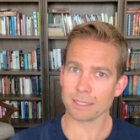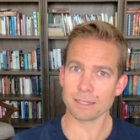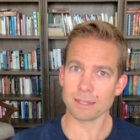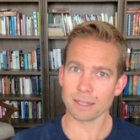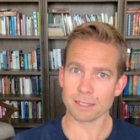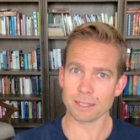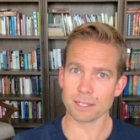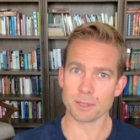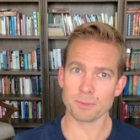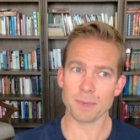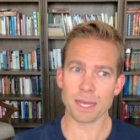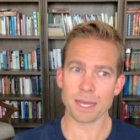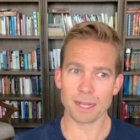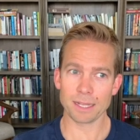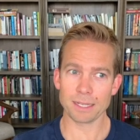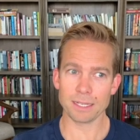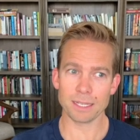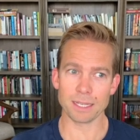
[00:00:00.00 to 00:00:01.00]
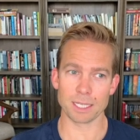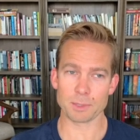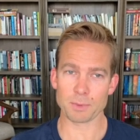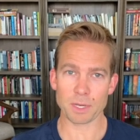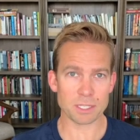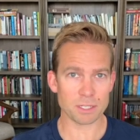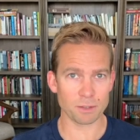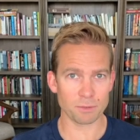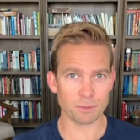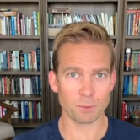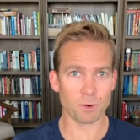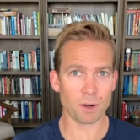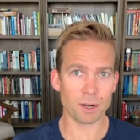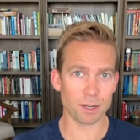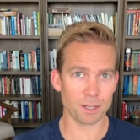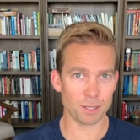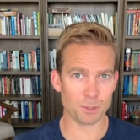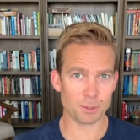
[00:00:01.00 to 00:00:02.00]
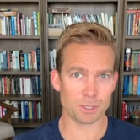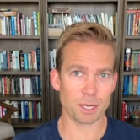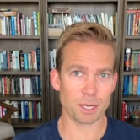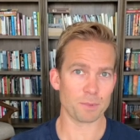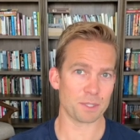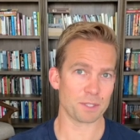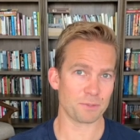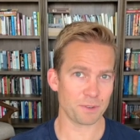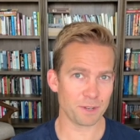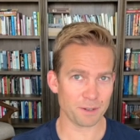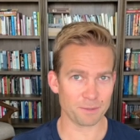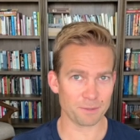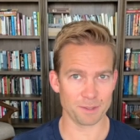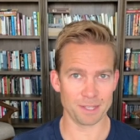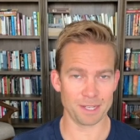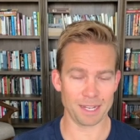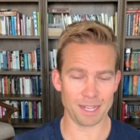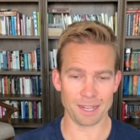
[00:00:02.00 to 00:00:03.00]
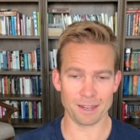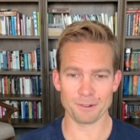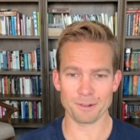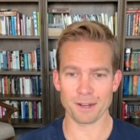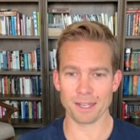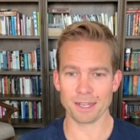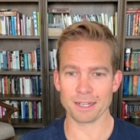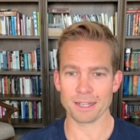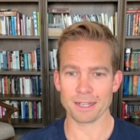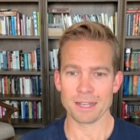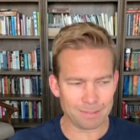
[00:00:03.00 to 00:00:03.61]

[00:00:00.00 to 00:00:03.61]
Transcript: not such a bad idea, especially if you've already used up its fear for the day, right?